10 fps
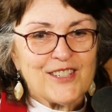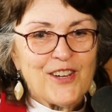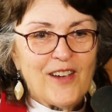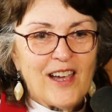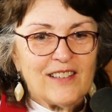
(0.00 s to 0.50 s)

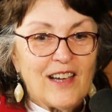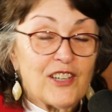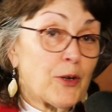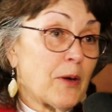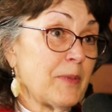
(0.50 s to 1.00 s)
So
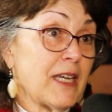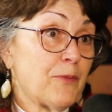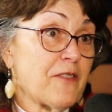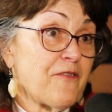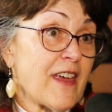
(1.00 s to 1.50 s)
I'll
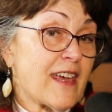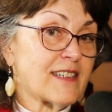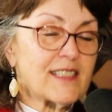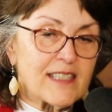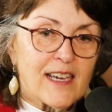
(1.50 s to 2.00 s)
begin with the
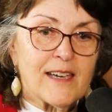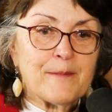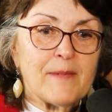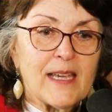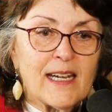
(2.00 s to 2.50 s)
fans,
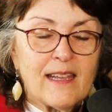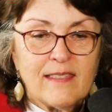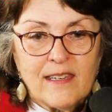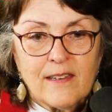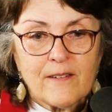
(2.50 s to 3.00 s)
and I
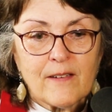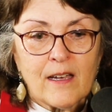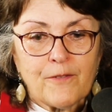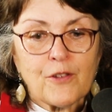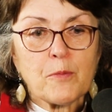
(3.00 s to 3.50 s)
think
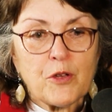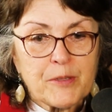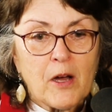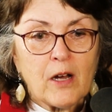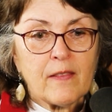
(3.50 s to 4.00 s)
for the
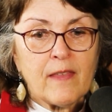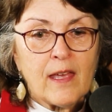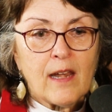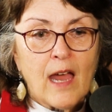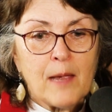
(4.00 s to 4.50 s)
most part
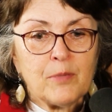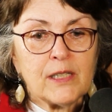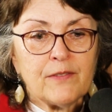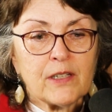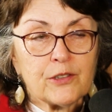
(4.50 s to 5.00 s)
that I
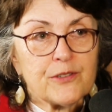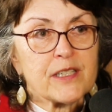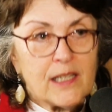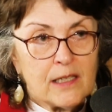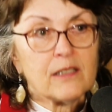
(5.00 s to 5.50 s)
believe in
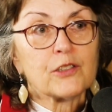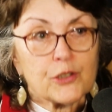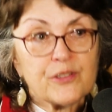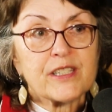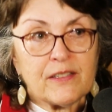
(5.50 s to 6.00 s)

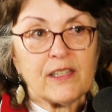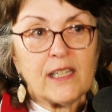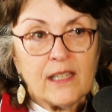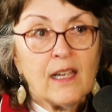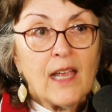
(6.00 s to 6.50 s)

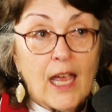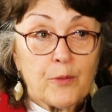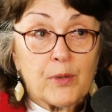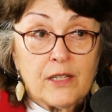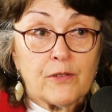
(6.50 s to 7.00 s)
inclusivity,
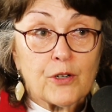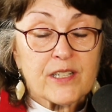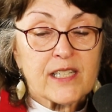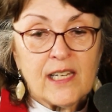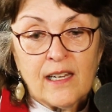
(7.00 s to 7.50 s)
equity, and
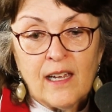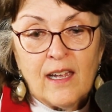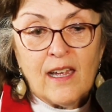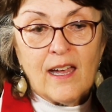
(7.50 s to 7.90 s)
diversity.